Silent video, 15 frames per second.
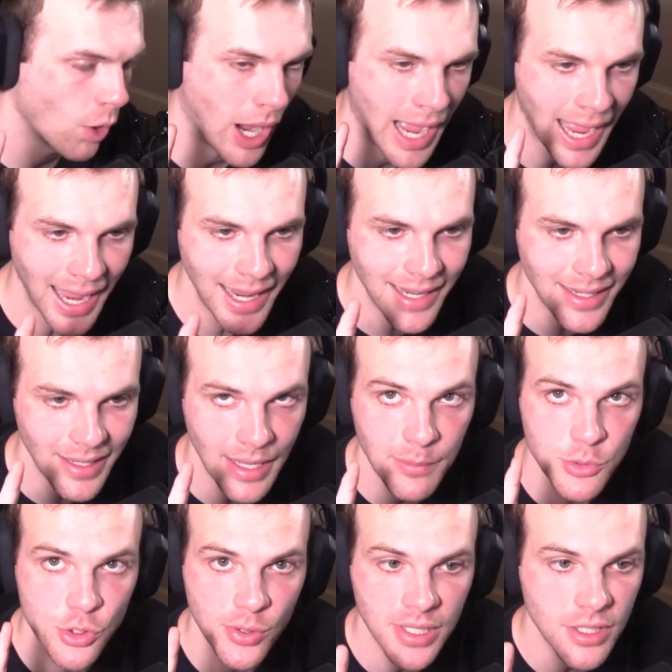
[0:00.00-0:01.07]
I
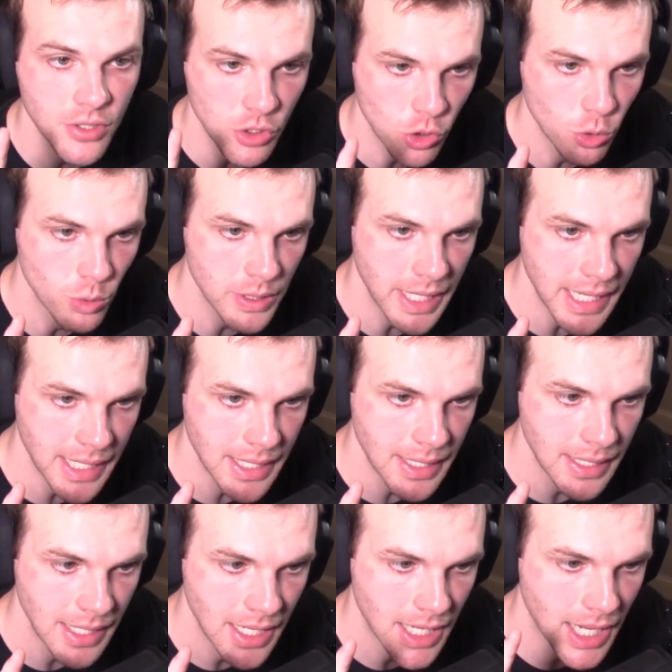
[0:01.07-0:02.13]
am drinking the Kool-Aid
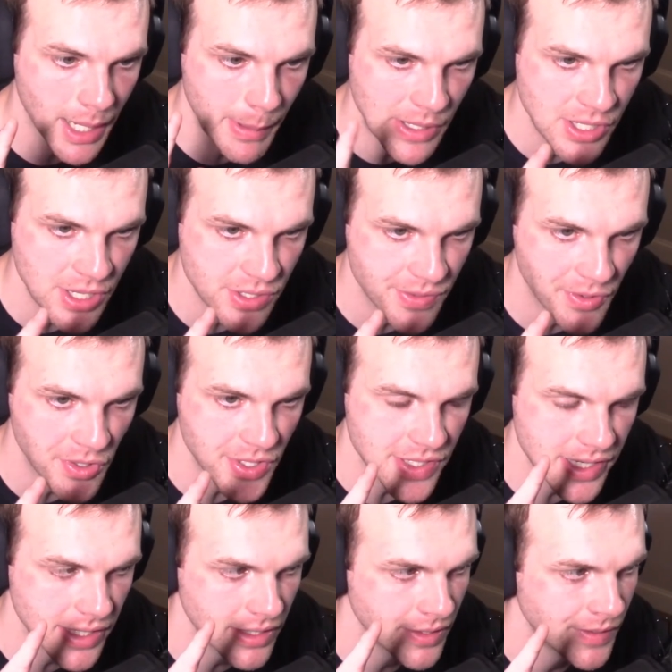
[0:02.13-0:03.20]
about Terrence
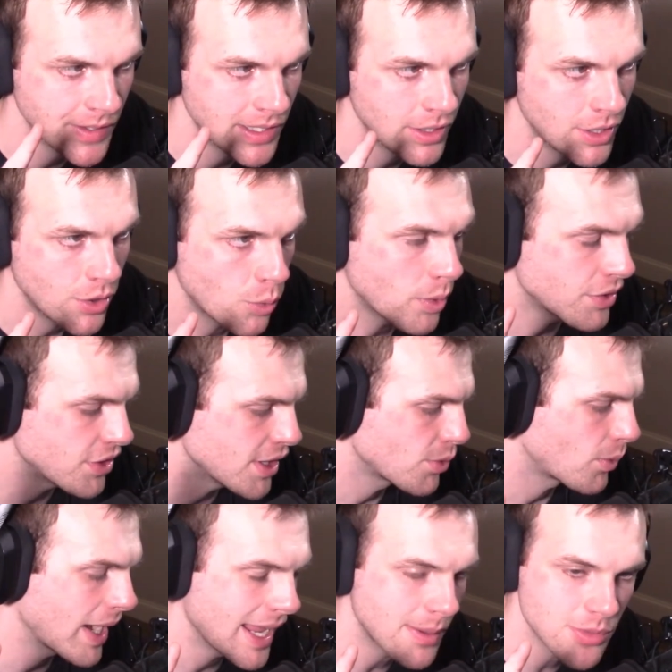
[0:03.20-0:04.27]
Ferguson with the
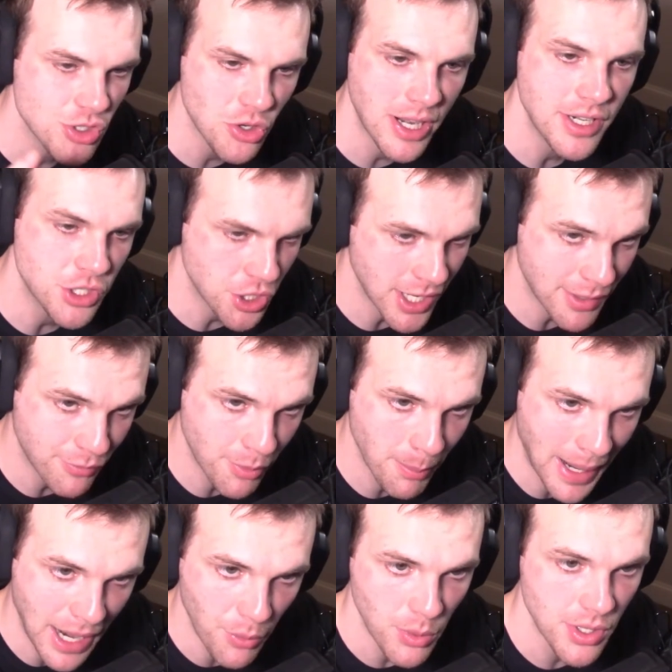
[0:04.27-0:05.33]
Rams trying to trade up for
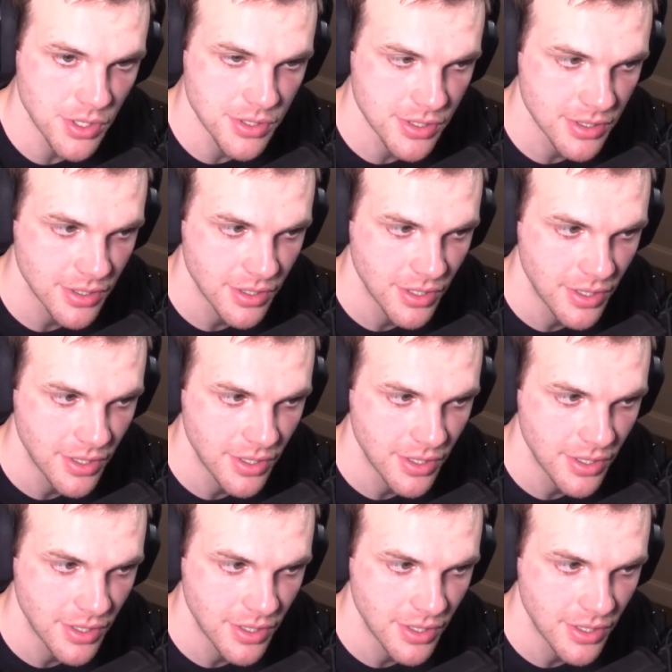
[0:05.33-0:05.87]
Bowers.